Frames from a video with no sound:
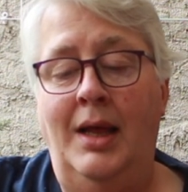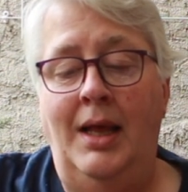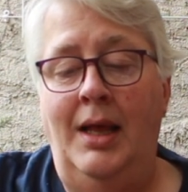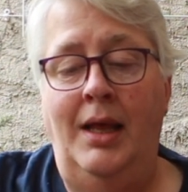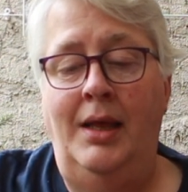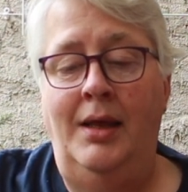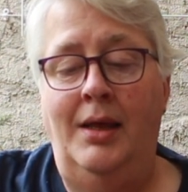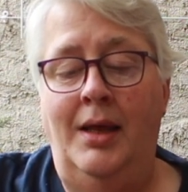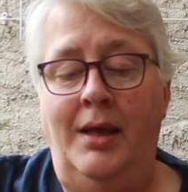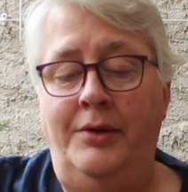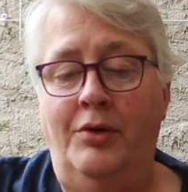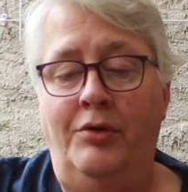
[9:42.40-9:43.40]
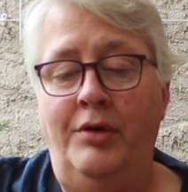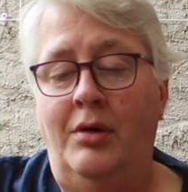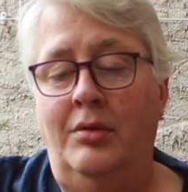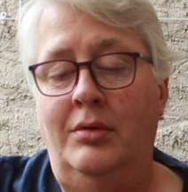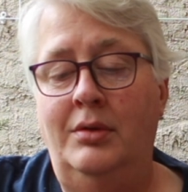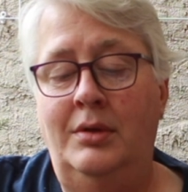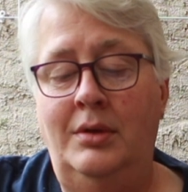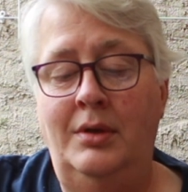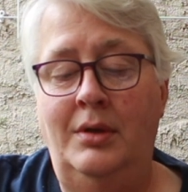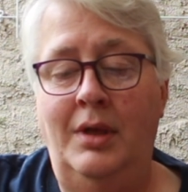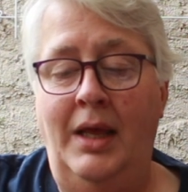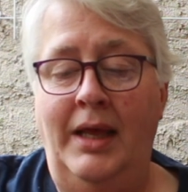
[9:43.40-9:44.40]
I, I don't know.
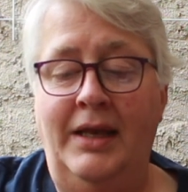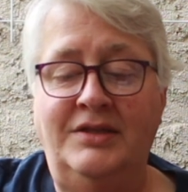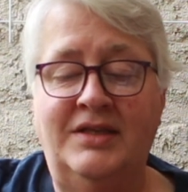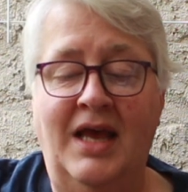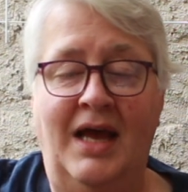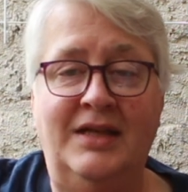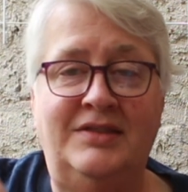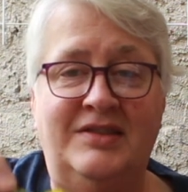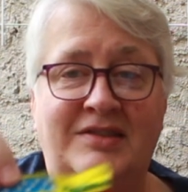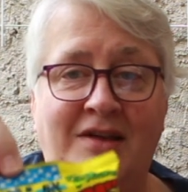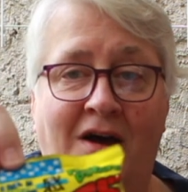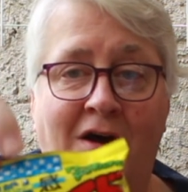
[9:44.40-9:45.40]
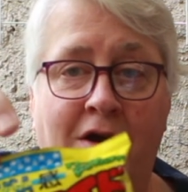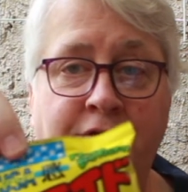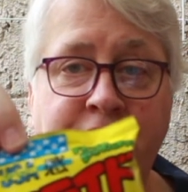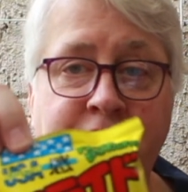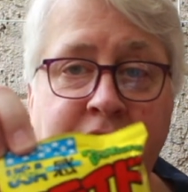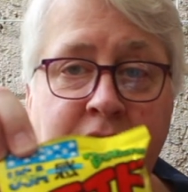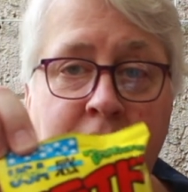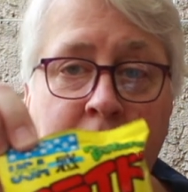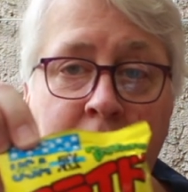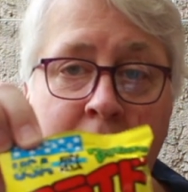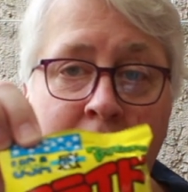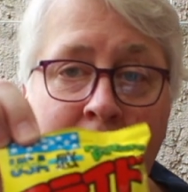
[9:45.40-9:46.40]
And it's got stars.
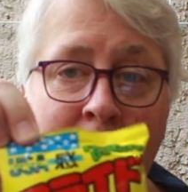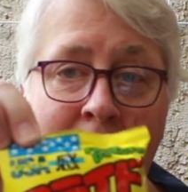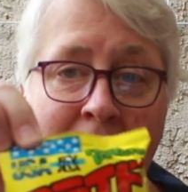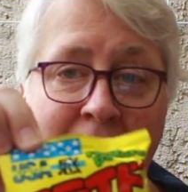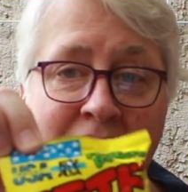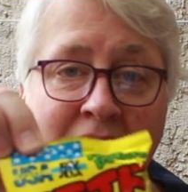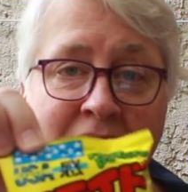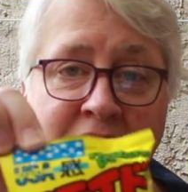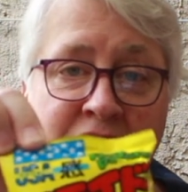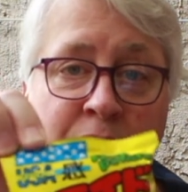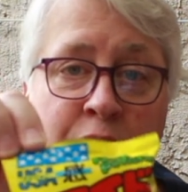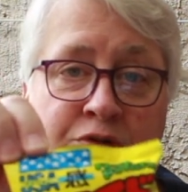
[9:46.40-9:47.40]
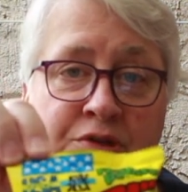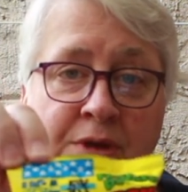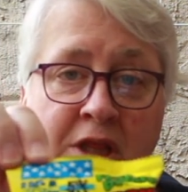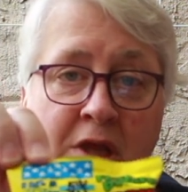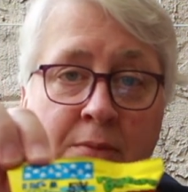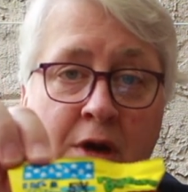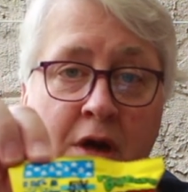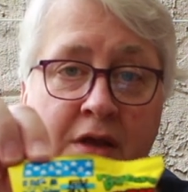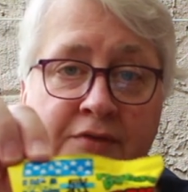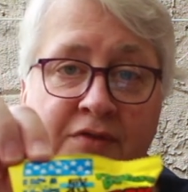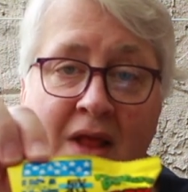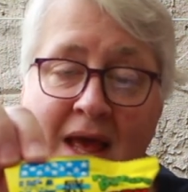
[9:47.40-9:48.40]
I think that's supposed to be the
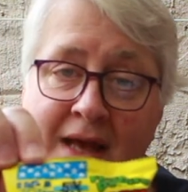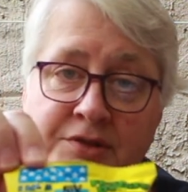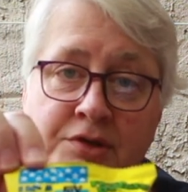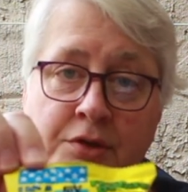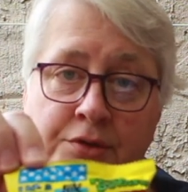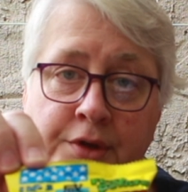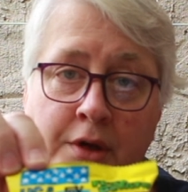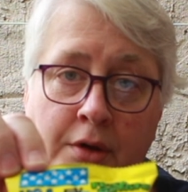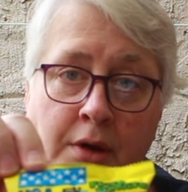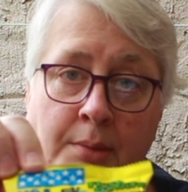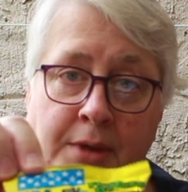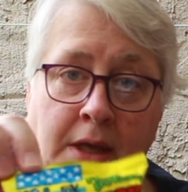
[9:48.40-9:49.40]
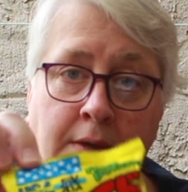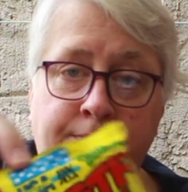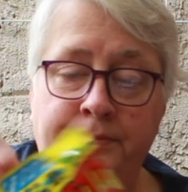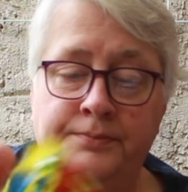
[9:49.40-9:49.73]
American flag, so, you know, I'm in.